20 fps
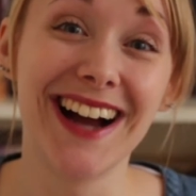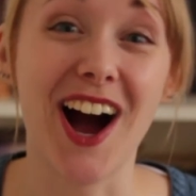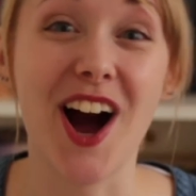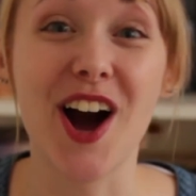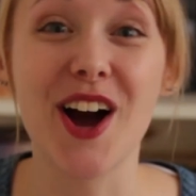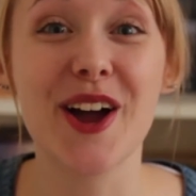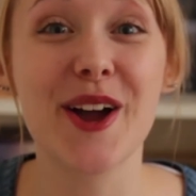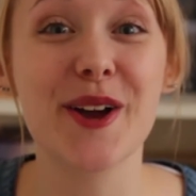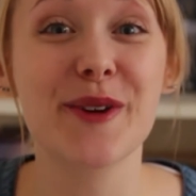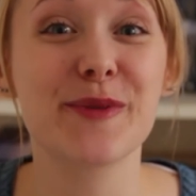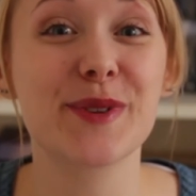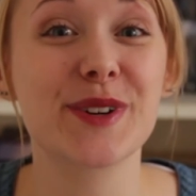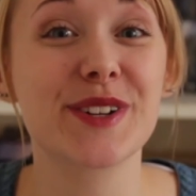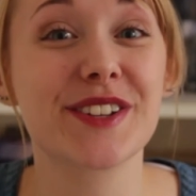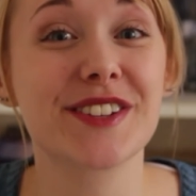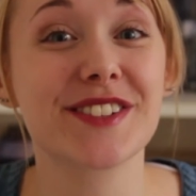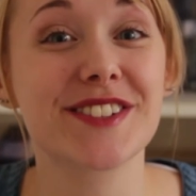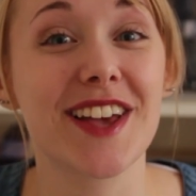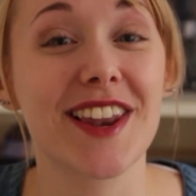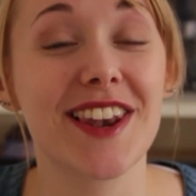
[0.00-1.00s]
I
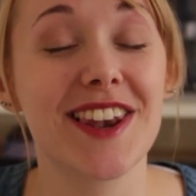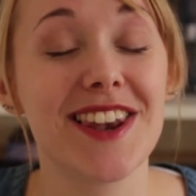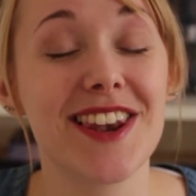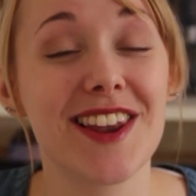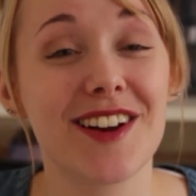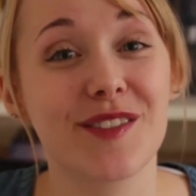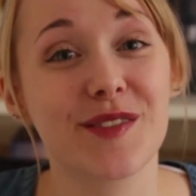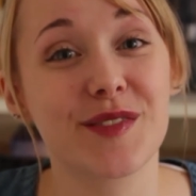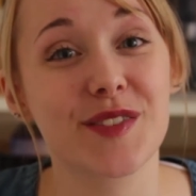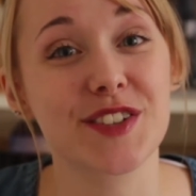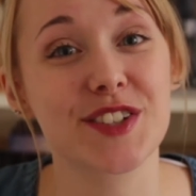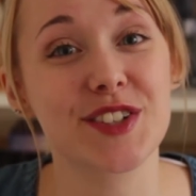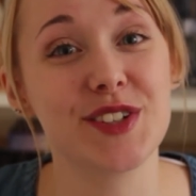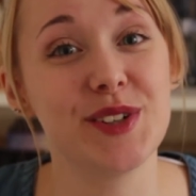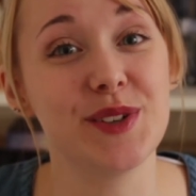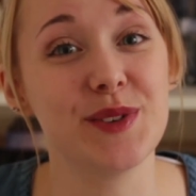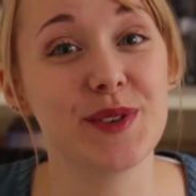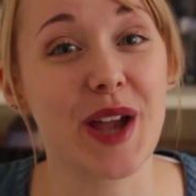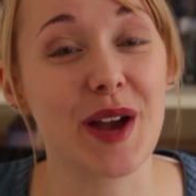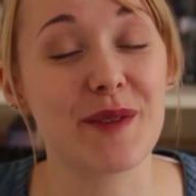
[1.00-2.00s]
would love
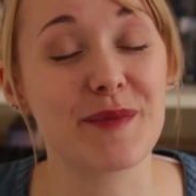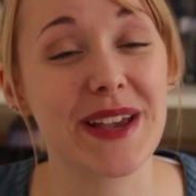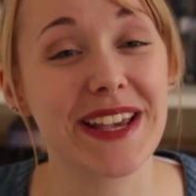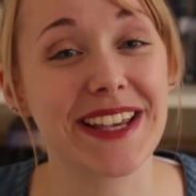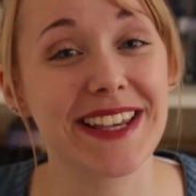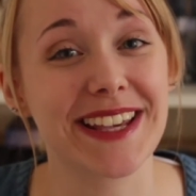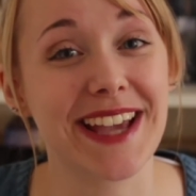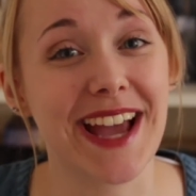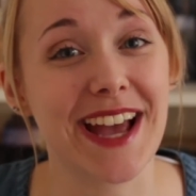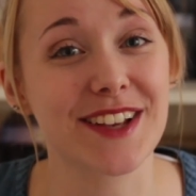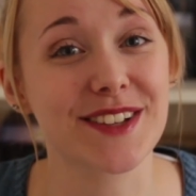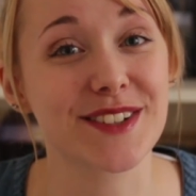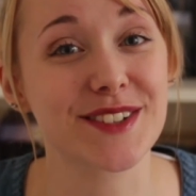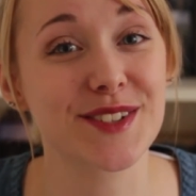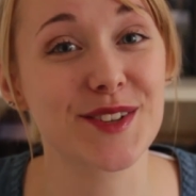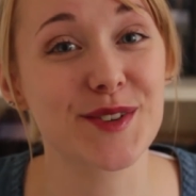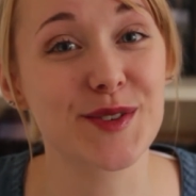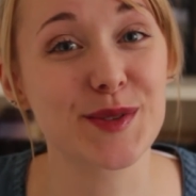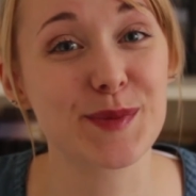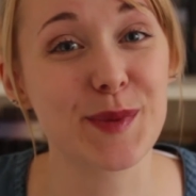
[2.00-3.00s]
to get making as
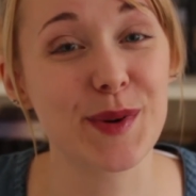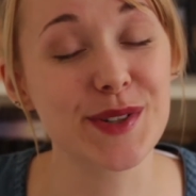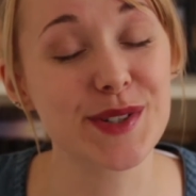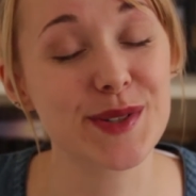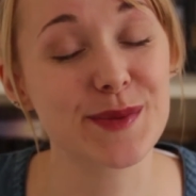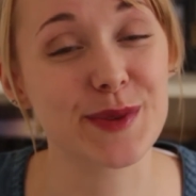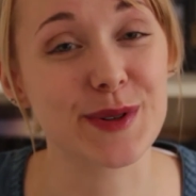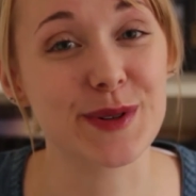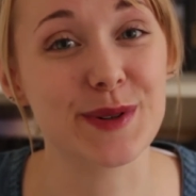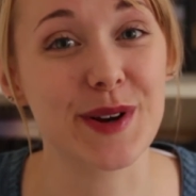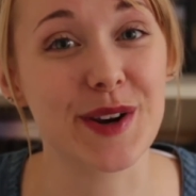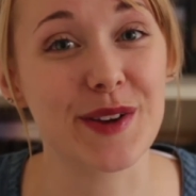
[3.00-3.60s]
soon as possible,